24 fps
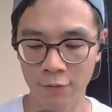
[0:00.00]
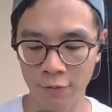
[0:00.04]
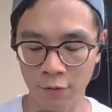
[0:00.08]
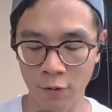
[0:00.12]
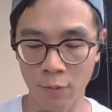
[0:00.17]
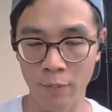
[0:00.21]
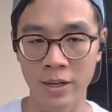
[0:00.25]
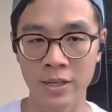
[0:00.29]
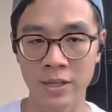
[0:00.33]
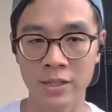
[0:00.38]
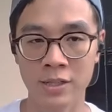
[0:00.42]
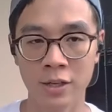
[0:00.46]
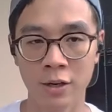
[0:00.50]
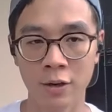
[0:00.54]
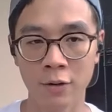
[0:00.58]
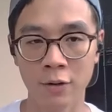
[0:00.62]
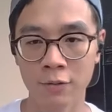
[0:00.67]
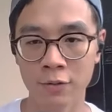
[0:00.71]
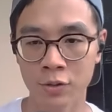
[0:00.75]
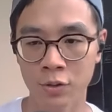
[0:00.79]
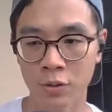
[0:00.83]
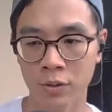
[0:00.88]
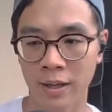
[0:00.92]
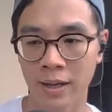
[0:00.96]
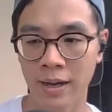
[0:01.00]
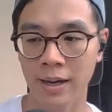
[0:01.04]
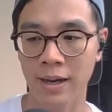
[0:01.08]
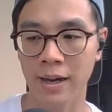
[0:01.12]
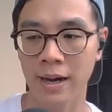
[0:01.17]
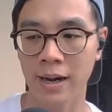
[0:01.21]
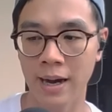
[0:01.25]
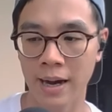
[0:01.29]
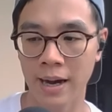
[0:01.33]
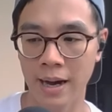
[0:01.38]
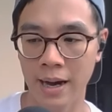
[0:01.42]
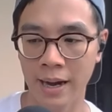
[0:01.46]
for myself so that
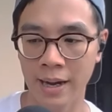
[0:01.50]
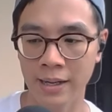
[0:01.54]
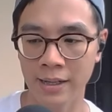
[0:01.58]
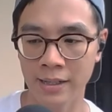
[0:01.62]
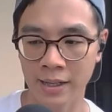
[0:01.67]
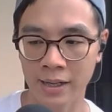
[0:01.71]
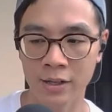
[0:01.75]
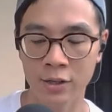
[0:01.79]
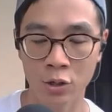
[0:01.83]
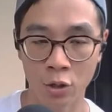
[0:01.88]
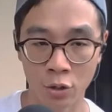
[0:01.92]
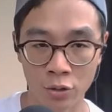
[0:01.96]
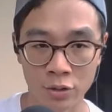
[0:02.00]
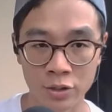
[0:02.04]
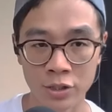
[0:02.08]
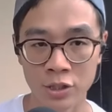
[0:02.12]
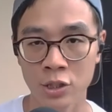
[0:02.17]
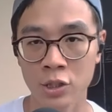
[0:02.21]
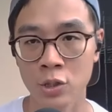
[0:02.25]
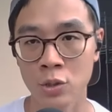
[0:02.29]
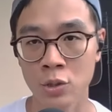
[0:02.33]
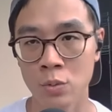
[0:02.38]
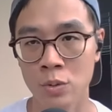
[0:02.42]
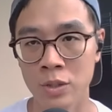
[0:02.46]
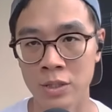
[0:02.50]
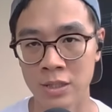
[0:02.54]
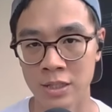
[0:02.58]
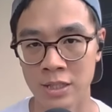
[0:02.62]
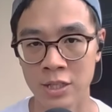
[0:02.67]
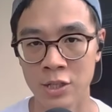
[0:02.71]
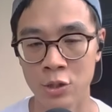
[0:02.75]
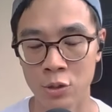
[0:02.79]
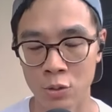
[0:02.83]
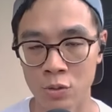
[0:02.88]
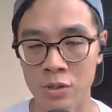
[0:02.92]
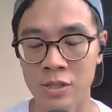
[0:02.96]
I can
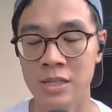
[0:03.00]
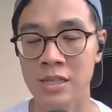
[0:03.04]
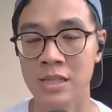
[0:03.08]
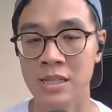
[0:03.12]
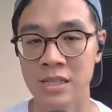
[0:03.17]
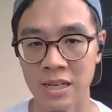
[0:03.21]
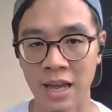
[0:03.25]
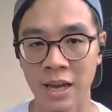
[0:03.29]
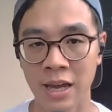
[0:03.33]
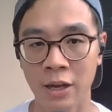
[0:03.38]
continuously use this